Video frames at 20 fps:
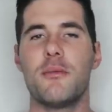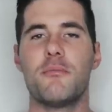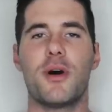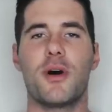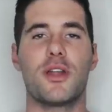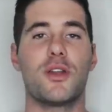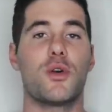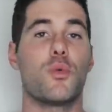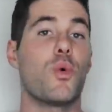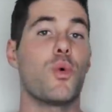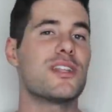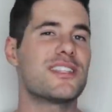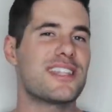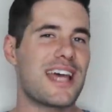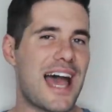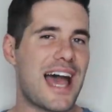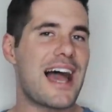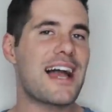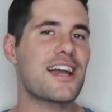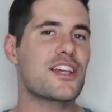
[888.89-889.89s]
but what's
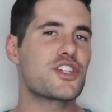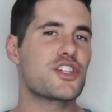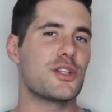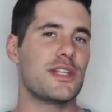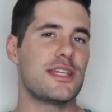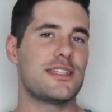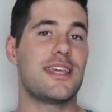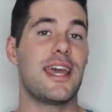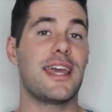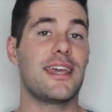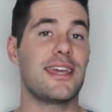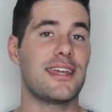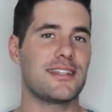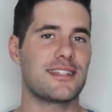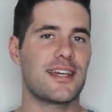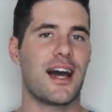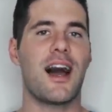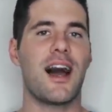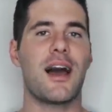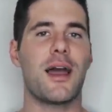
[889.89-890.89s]
actually taking
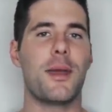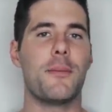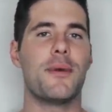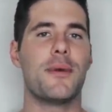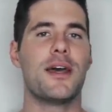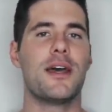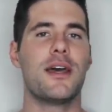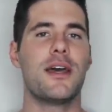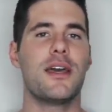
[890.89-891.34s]
time